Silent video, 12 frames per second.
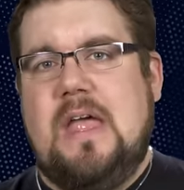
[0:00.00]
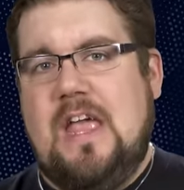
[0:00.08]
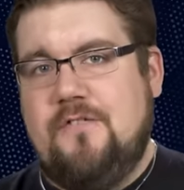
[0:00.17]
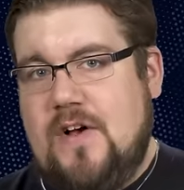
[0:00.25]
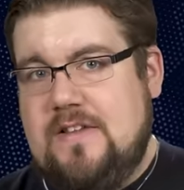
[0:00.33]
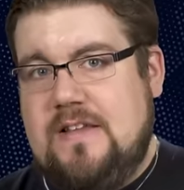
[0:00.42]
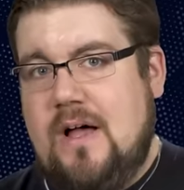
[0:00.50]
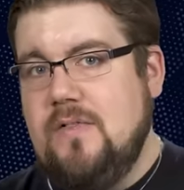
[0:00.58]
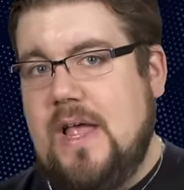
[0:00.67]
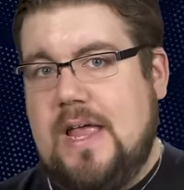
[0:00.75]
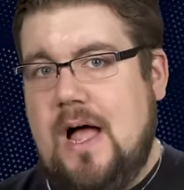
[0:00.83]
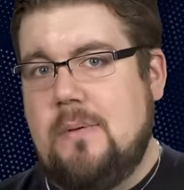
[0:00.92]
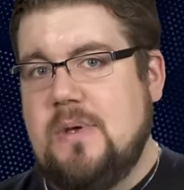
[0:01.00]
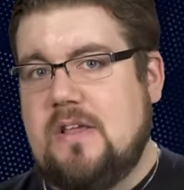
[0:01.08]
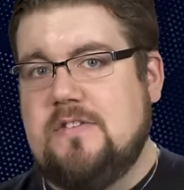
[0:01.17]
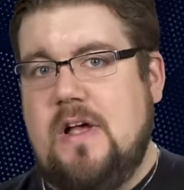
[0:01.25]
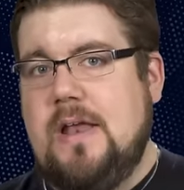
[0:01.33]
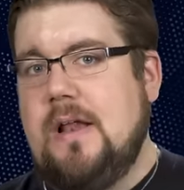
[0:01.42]
If I sound like I'm
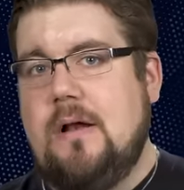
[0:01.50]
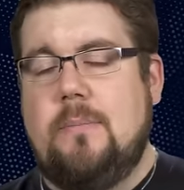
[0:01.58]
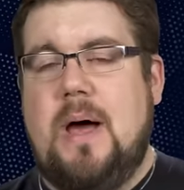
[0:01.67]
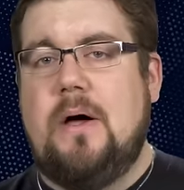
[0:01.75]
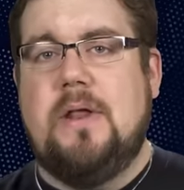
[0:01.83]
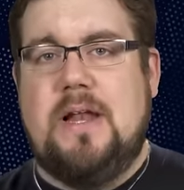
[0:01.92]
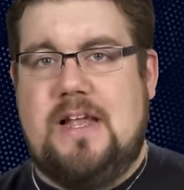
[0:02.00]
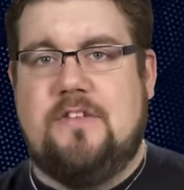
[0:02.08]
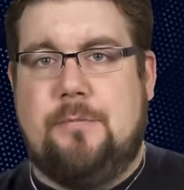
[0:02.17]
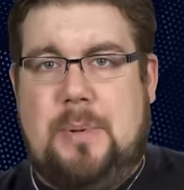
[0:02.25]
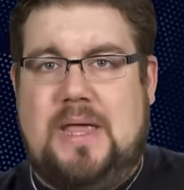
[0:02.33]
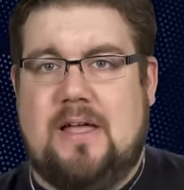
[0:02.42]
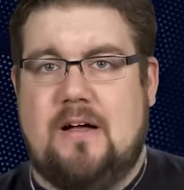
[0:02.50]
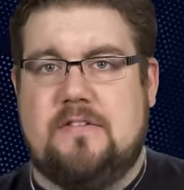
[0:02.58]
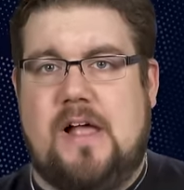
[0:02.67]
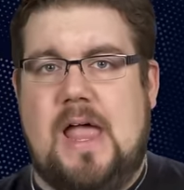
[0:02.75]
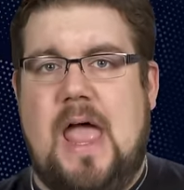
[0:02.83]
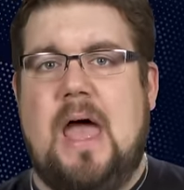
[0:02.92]
excited about it, it's
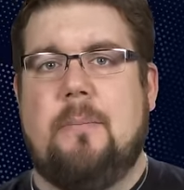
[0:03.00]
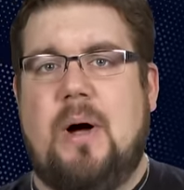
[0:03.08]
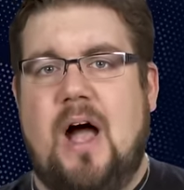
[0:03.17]
because I am.